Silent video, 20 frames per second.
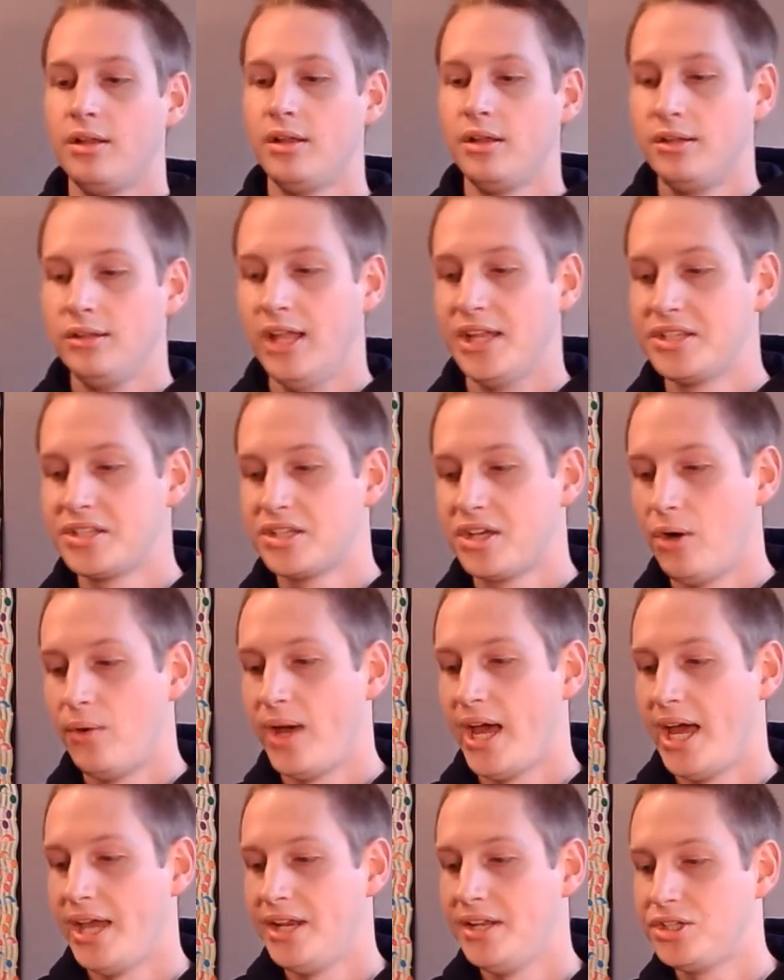Let's go
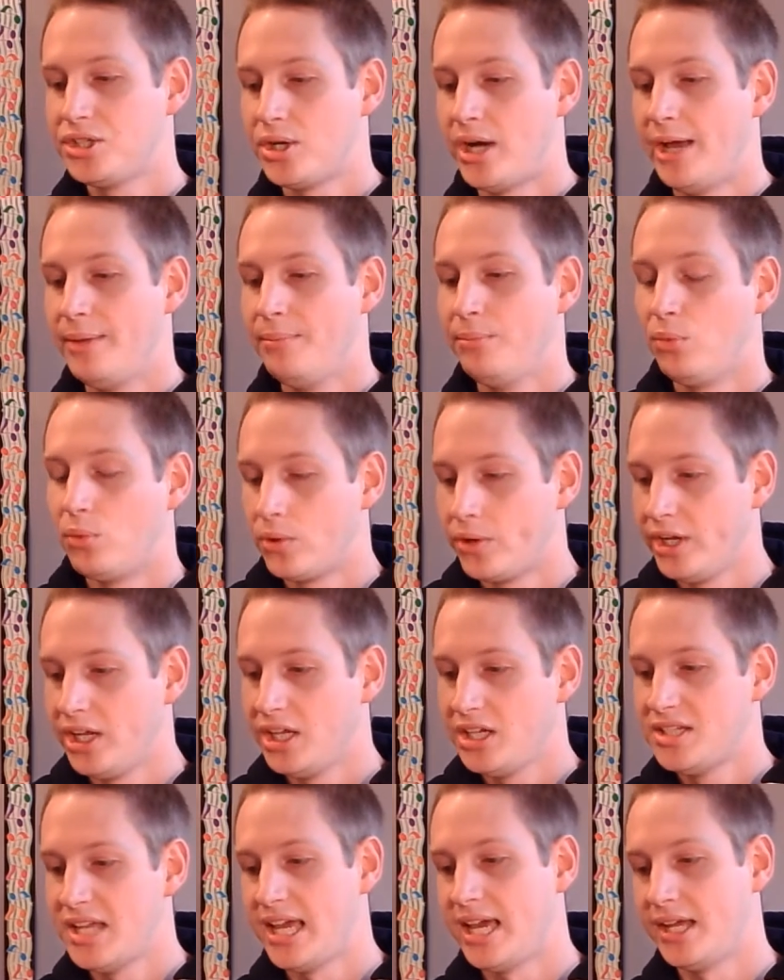ahead and try Morning
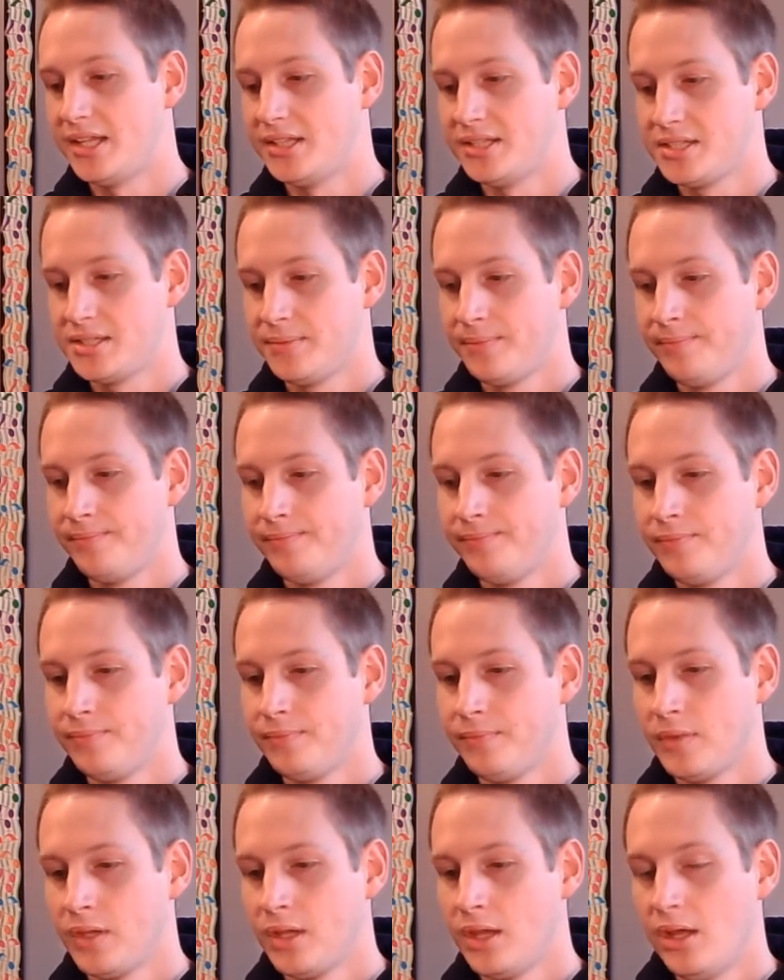Dance.
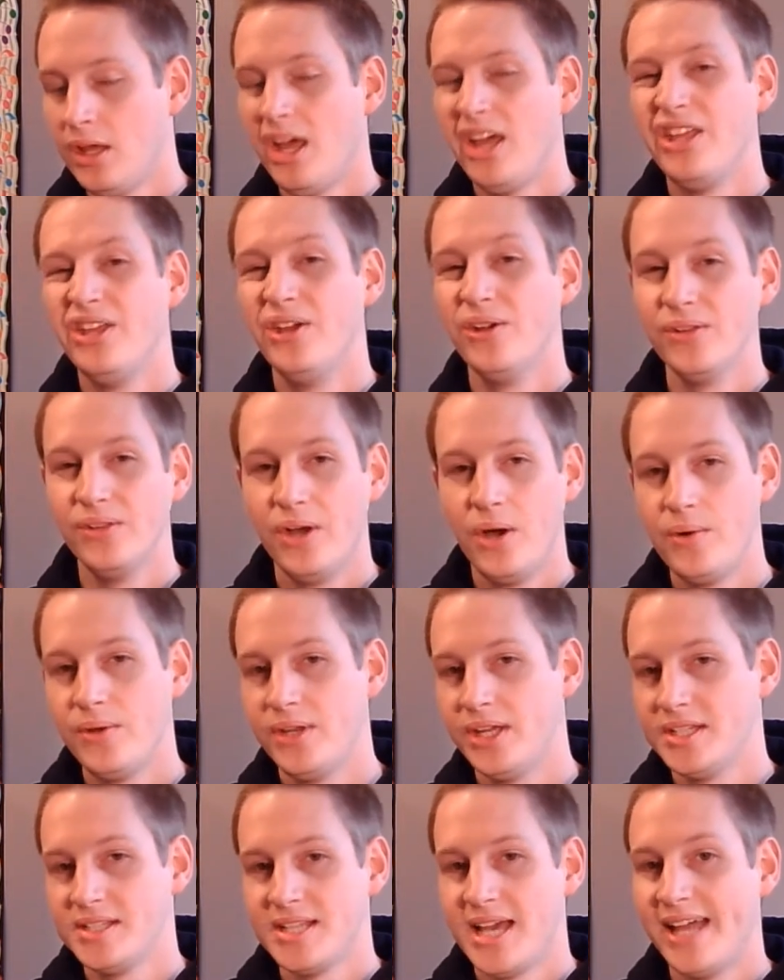You'll
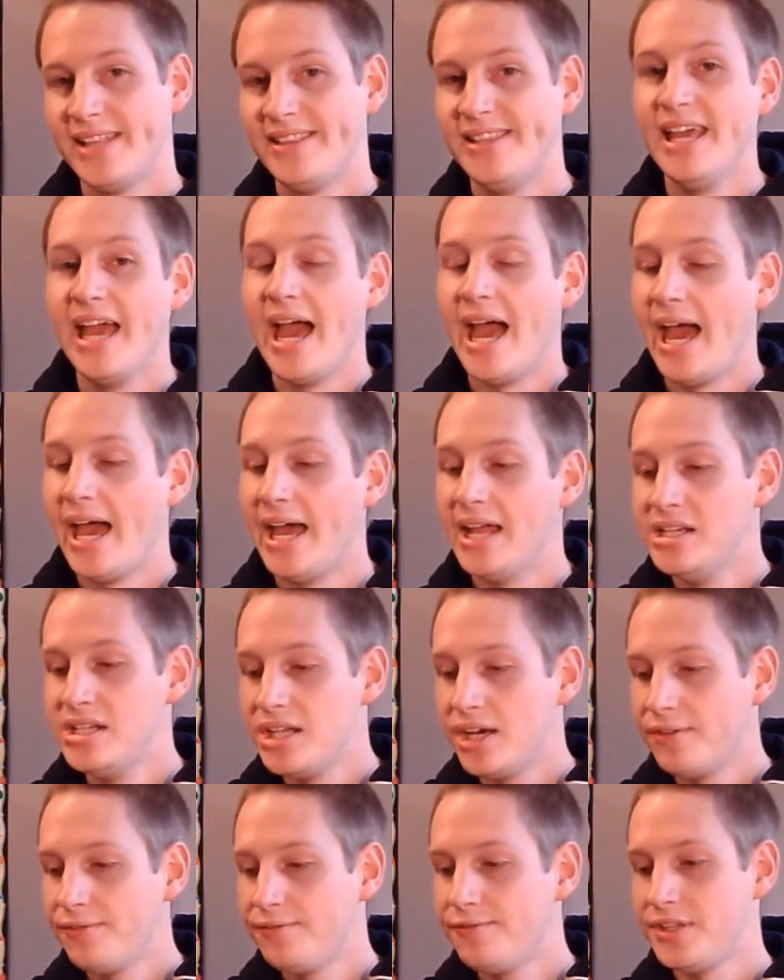notice at the end
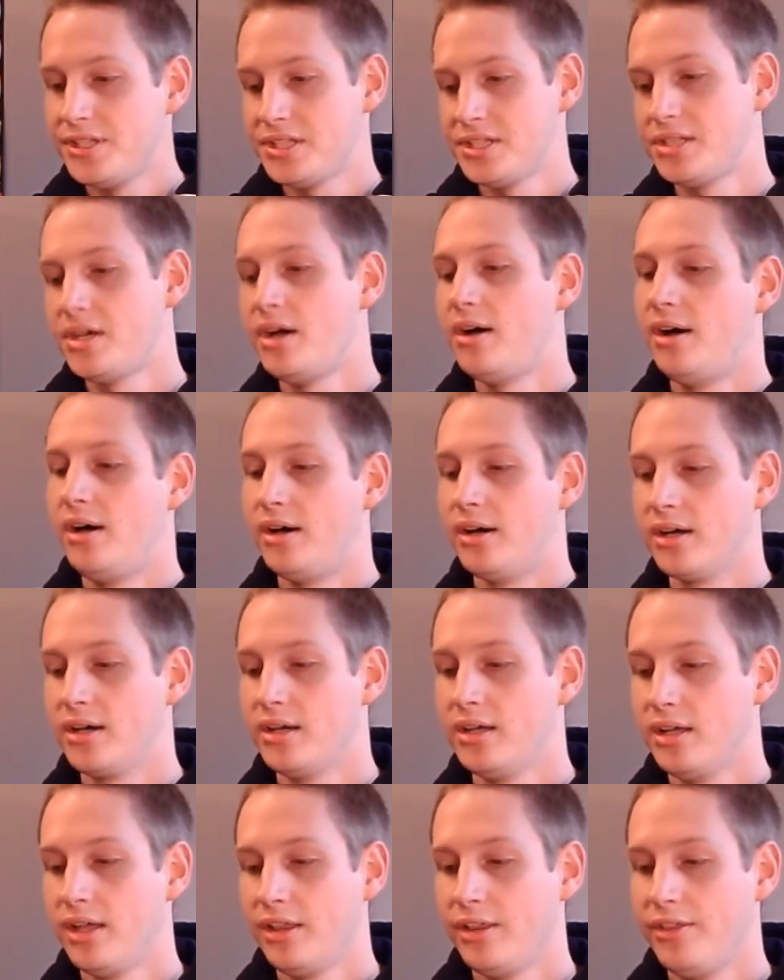of the song,
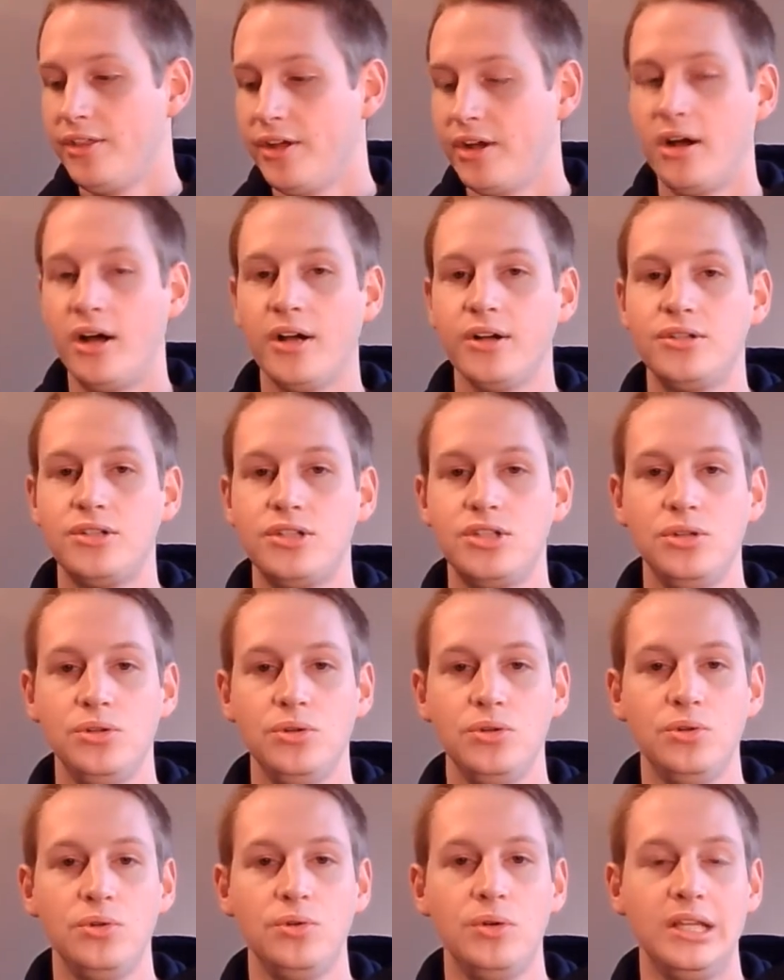there are
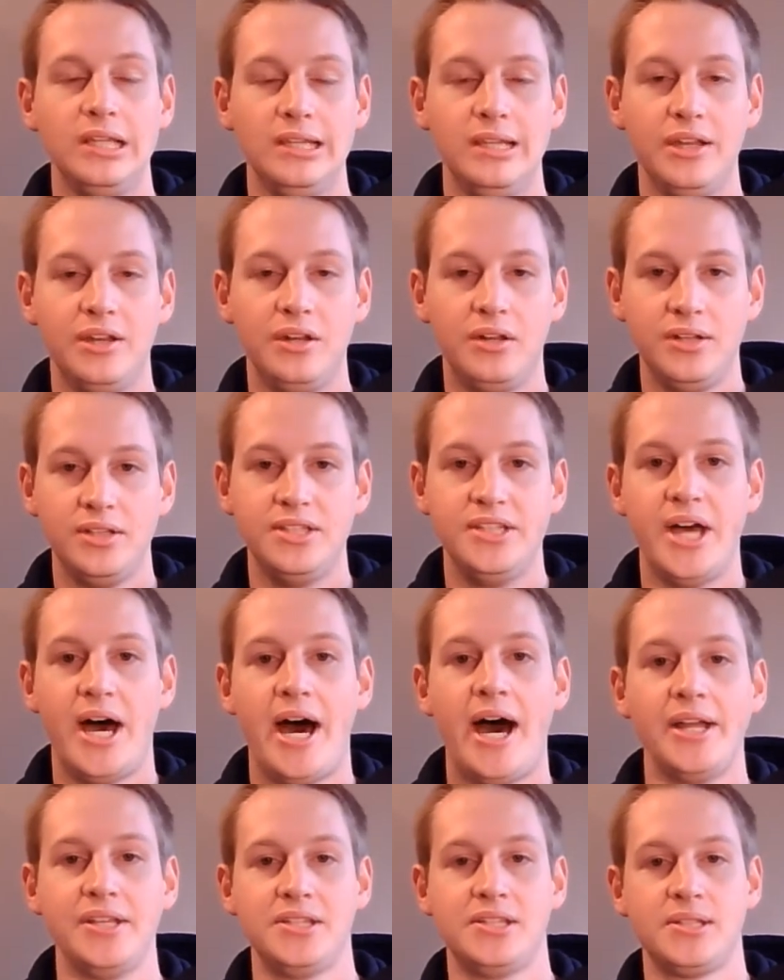2 little
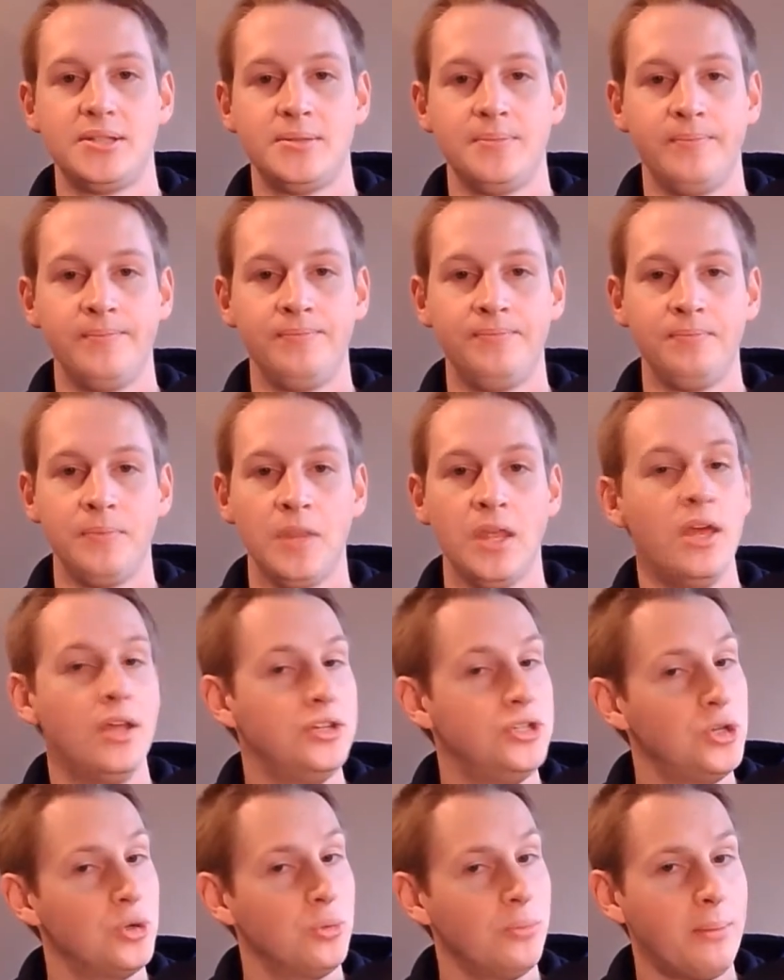dots.
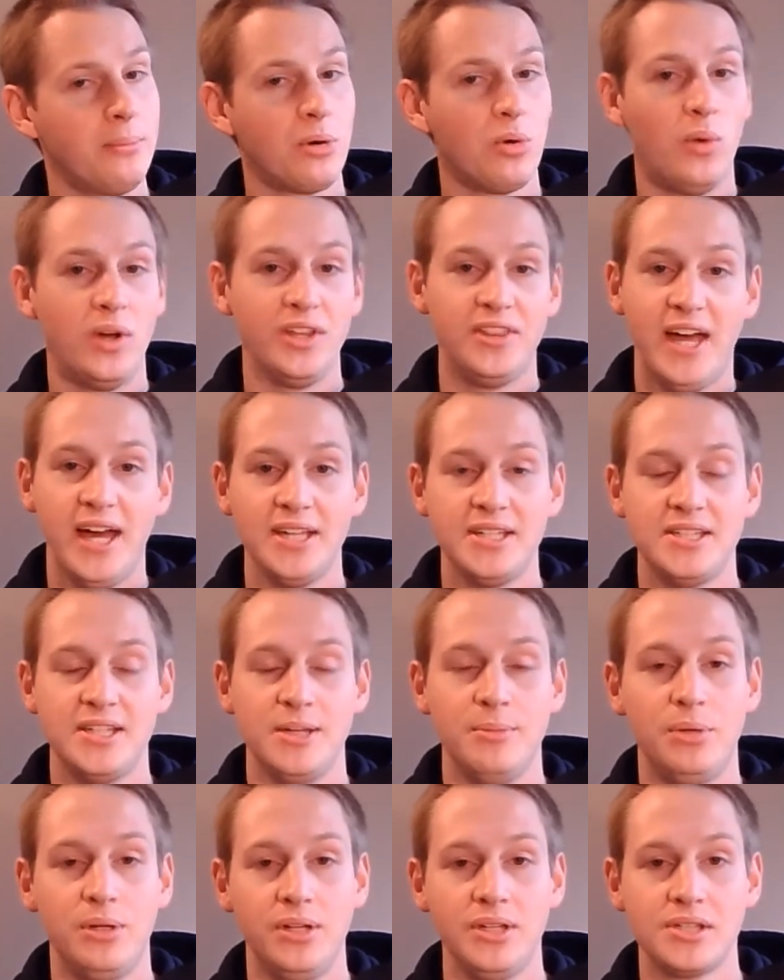Do you remember what that
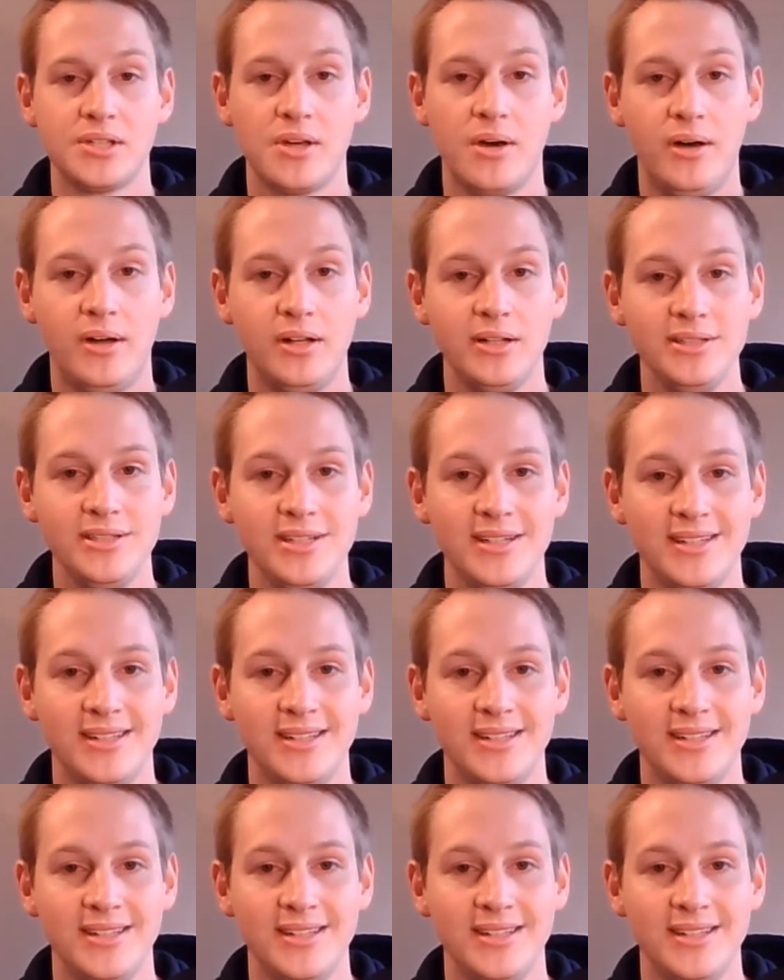symbol is called?